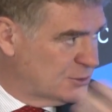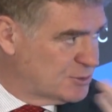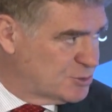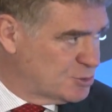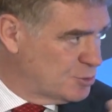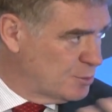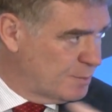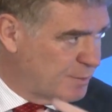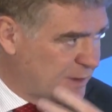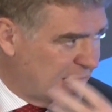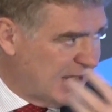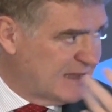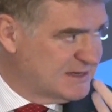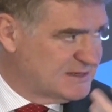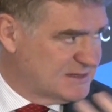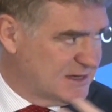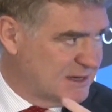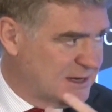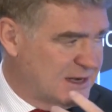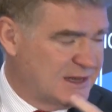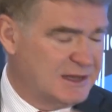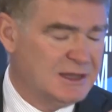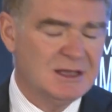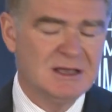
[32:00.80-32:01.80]
not
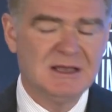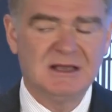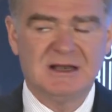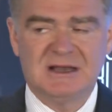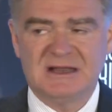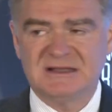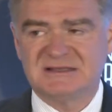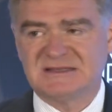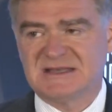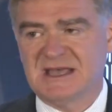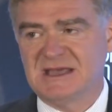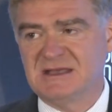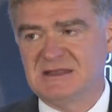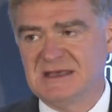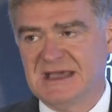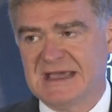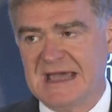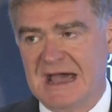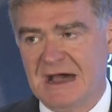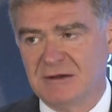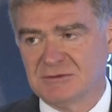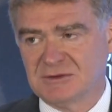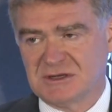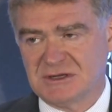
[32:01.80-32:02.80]
surprisingly, let's say the
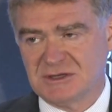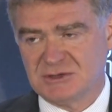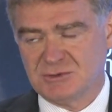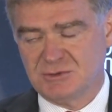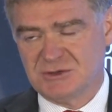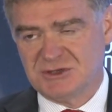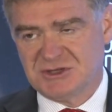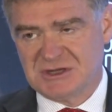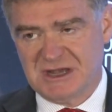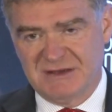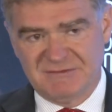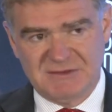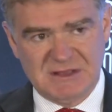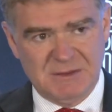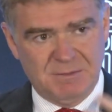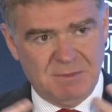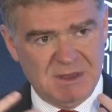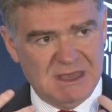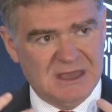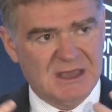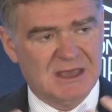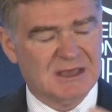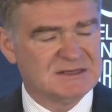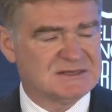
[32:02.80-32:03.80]
countries which have the
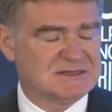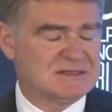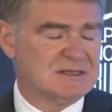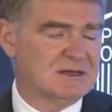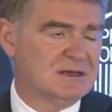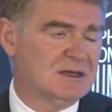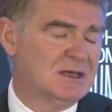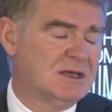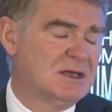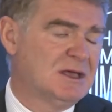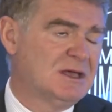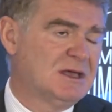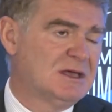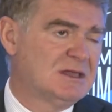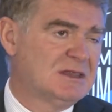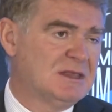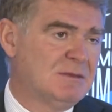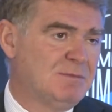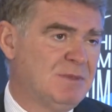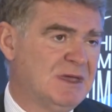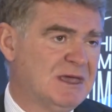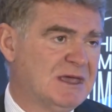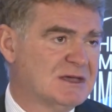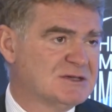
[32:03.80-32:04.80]
biggest
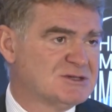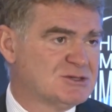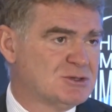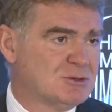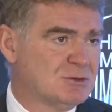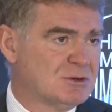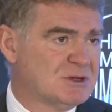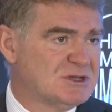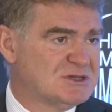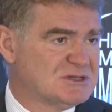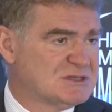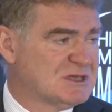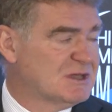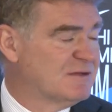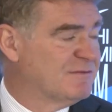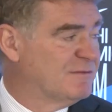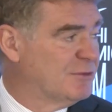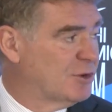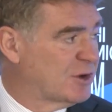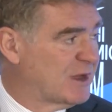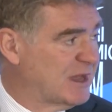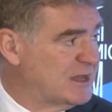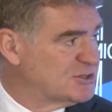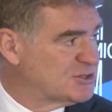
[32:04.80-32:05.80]
touristic
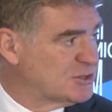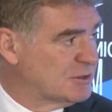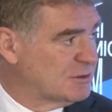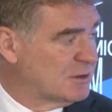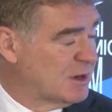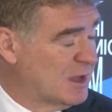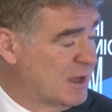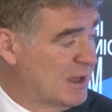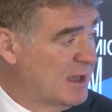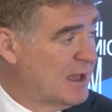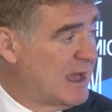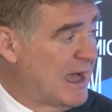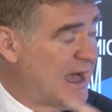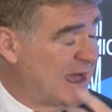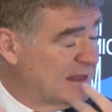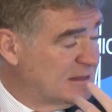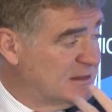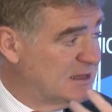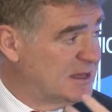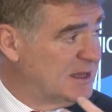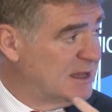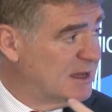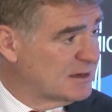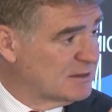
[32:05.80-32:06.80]
vocation,
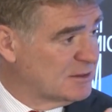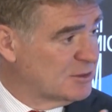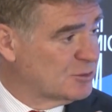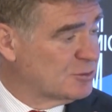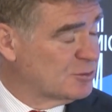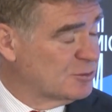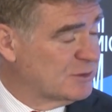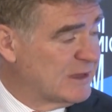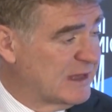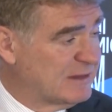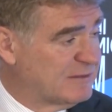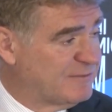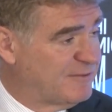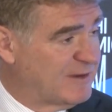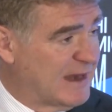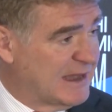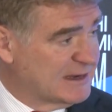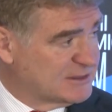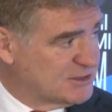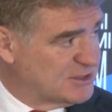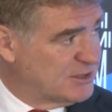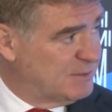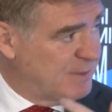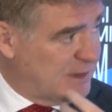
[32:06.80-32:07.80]
adhered to that
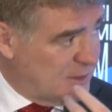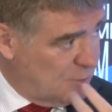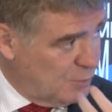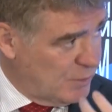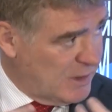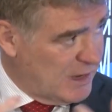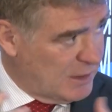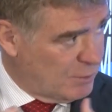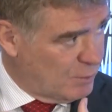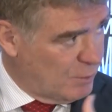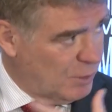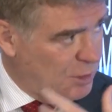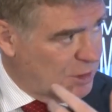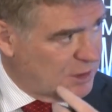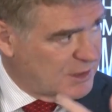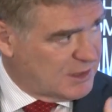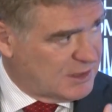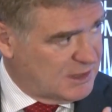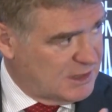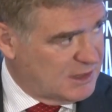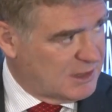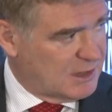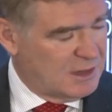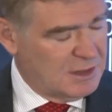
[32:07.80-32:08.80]
flagship, and we are
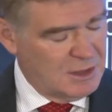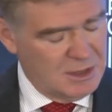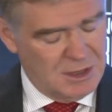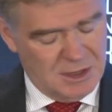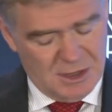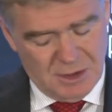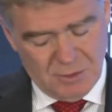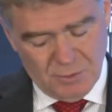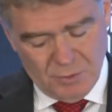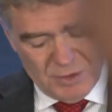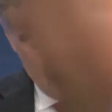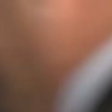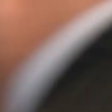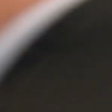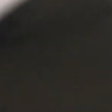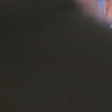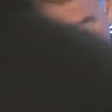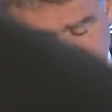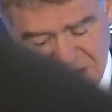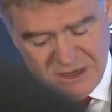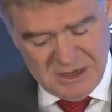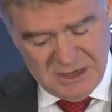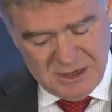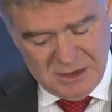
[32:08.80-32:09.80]
working with
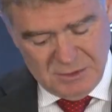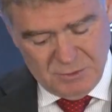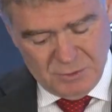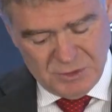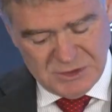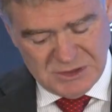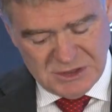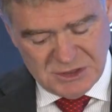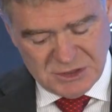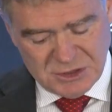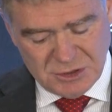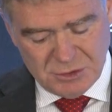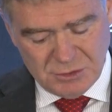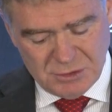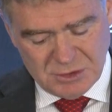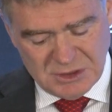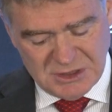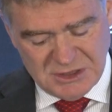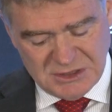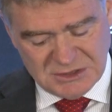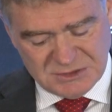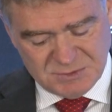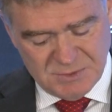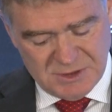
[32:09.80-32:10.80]
the
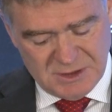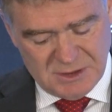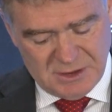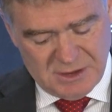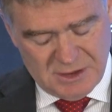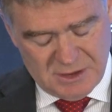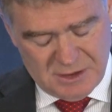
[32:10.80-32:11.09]
tourism